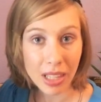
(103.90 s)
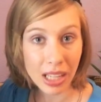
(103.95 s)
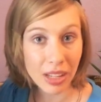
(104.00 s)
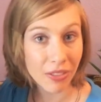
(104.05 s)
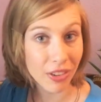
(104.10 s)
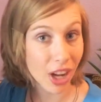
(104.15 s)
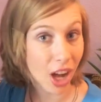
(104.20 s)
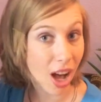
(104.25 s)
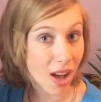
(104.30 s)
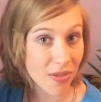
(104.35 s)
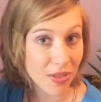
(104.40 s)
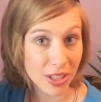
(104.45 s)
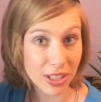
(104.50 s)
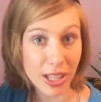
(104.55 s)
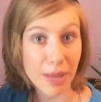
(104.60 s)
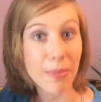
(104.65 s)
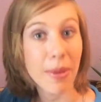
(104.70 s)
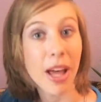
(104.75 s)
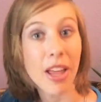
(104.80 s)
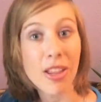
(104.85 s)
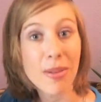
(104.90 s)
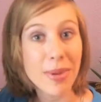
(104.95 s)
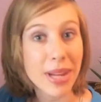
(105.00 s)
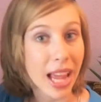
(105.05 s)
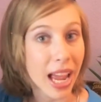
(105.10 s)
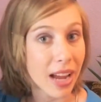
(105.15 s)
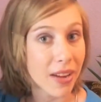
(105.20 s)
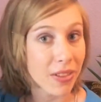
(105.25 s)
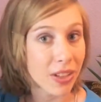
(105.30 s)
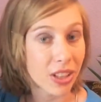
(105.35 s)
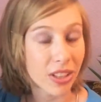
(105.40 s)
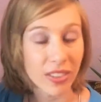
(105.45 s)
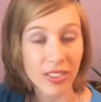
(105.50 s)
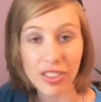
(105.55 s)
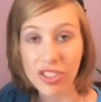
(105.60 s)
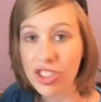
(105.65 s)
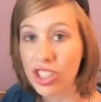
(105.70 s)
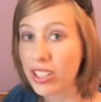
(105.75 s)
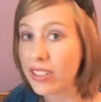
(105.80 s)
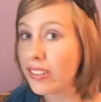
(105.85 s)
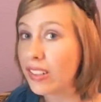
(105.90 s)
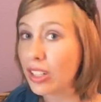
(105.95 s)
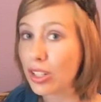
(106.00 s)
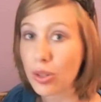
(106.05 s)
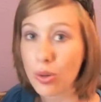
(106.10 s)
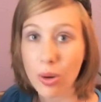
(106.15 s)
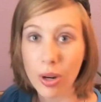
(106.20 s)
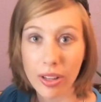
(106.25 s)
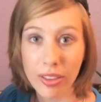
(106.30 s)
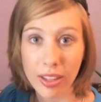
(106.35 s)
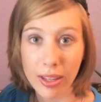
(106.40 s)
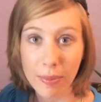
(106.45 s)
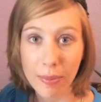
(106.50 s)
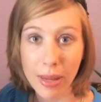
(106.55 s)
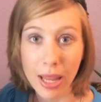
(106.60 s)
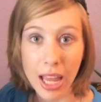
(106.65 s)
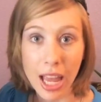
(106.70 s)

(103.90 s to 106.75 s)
If he offers up other behaviors, just ignore them.